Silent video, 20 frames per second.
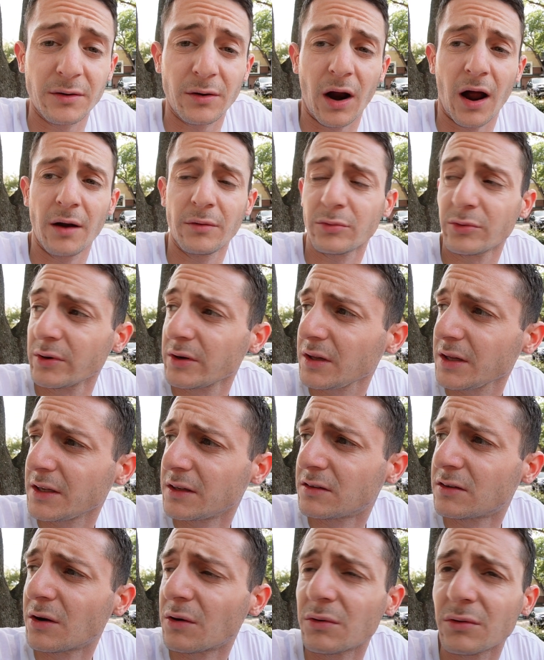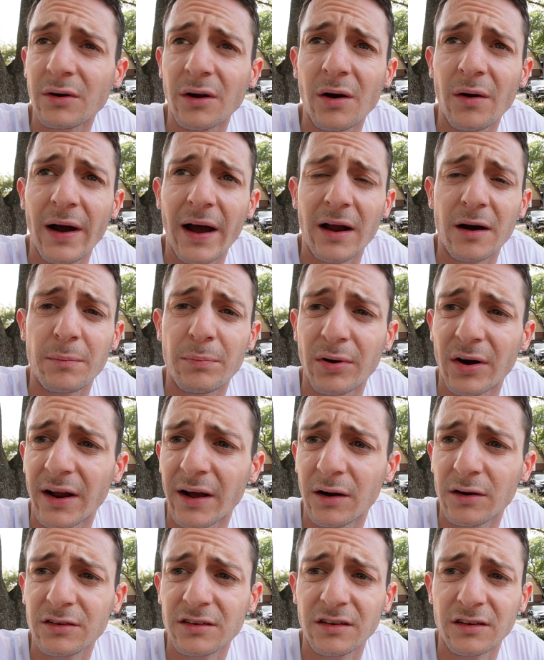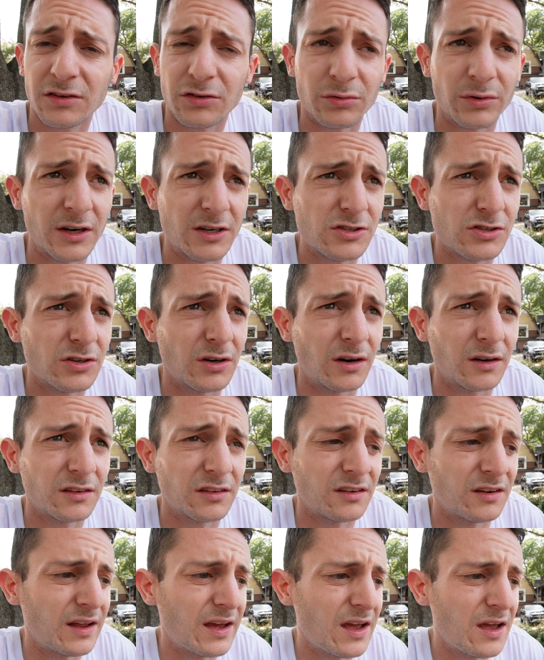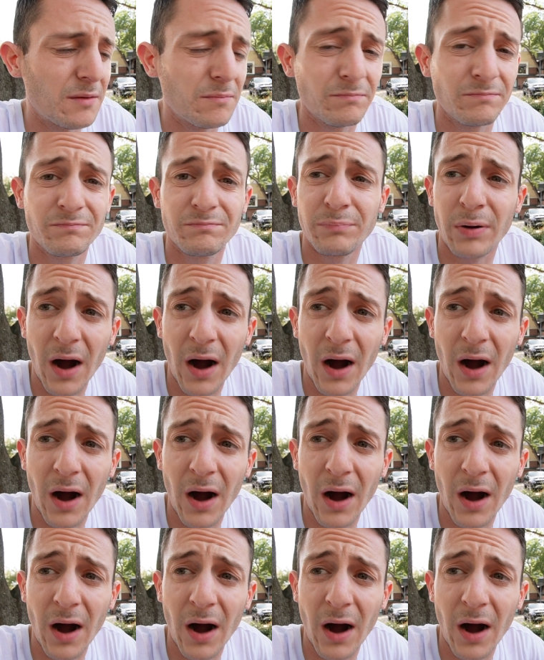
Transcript: I really don't know how to pronounce this restaurant's name.